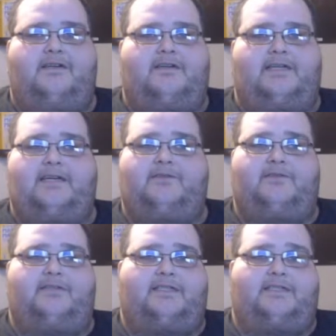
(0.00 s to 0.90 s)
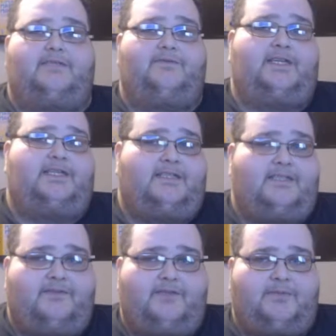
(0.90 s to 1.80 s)
I can't really think of
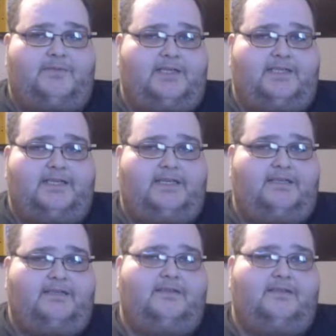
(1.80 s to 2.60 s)
anything for number 19